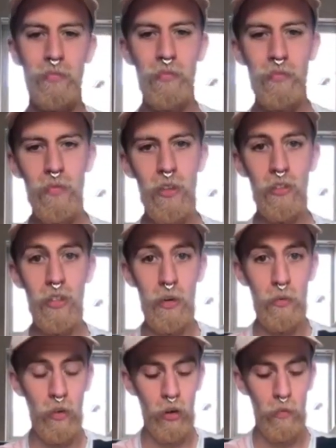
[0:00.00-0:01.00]
so now we've got
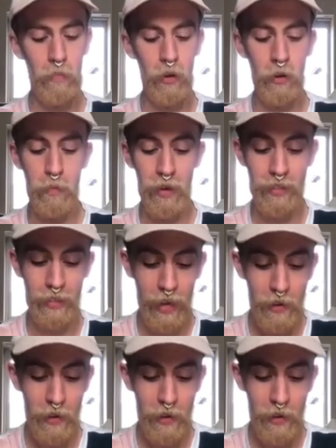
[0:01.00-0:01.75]
our bird base again.